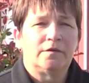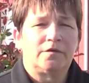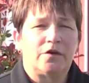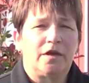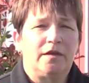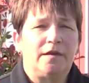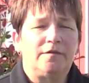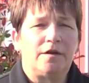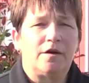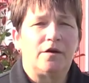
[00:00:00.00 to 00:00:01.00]
So you need
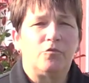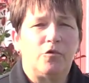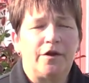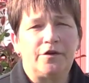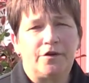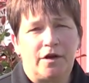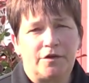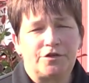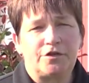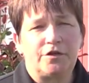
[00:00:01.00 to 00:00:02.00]
to know what your
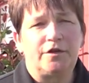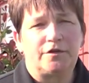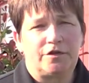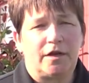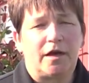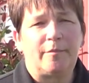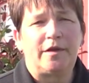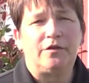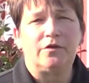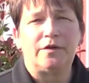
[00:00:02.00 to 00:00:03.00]
daughter should and should not be
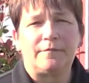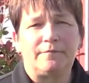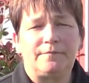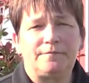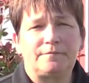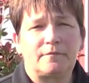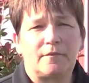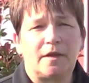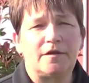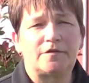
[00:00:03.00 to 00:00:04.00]
doing.
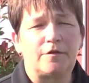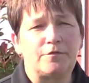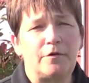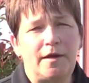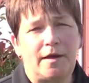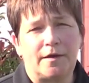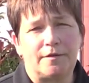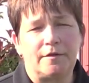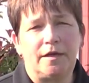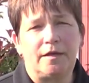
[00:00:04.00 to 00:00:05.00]
As a throwing
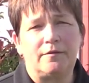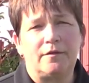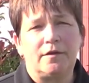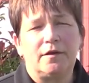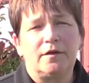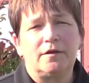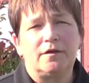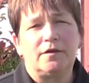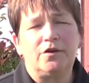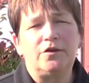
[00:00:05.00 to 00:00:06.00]
athlete,
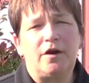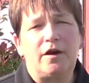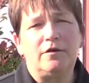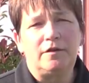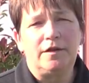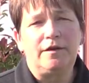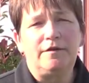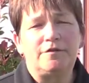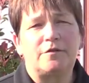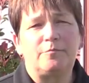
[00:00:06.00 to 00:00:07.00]
your daughter
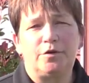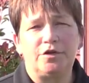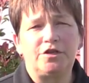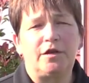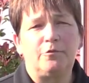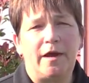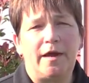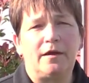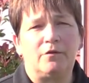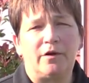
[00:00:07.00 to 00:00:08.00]
lives pushing
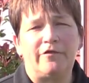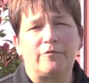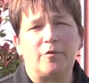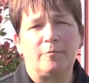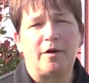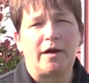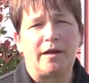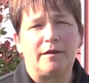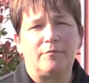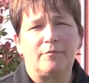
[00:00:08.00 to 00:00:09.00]
weight away from her
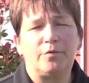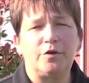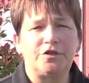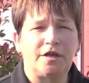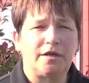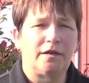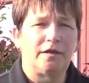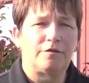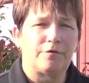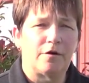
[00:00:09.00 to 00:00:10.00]
body, pushing
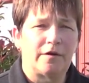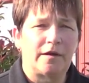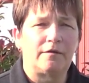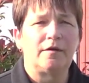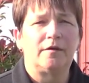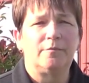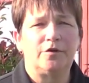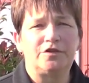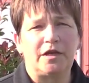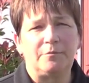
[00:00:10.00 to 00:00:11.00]
and throwing,
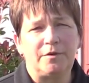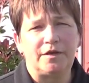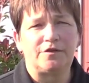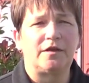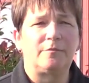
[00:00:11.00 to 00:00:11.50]
pushing and pitching,